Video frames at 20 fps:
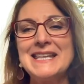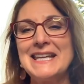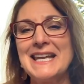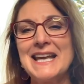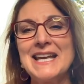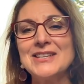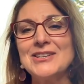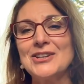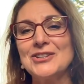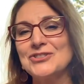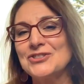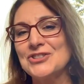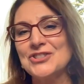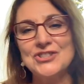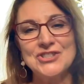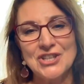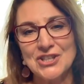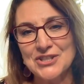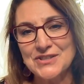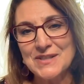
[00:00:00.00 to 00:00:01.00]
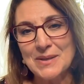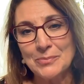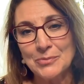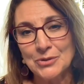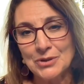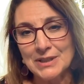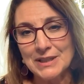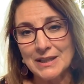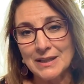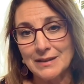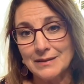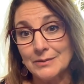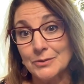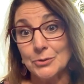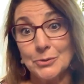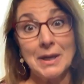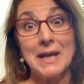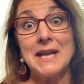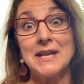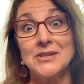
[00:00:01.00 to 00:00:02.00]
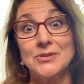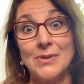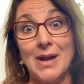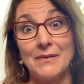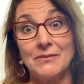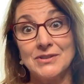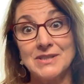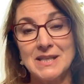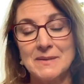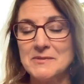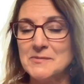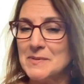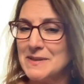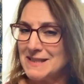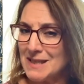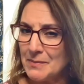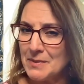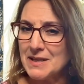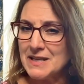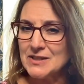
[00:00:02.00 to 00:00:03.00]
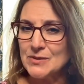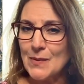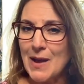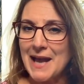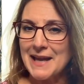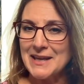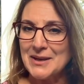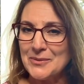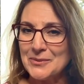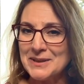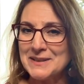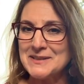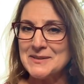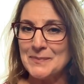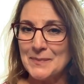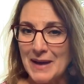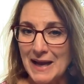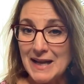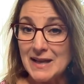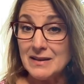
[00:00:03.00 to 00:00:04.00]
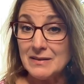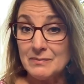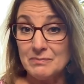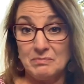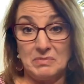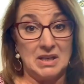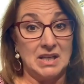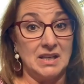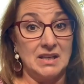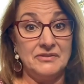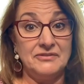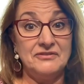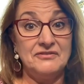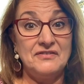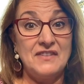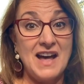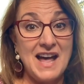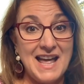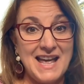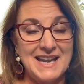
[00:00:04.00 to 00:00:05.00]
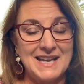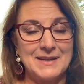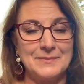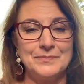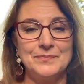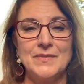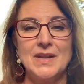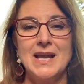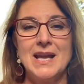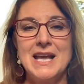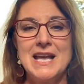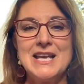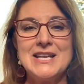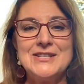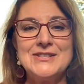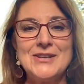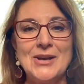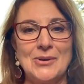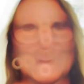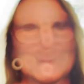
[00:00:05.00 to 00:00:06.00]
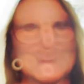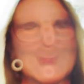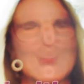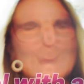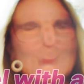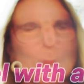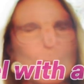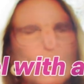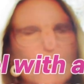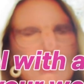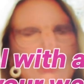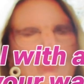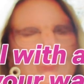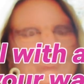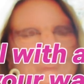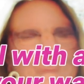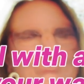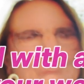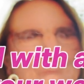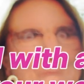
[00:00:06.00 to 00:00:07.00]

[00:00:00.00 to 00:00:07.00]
the end, I'll just share some really great travel tips. But some of these wacky ones might be fun. So number one,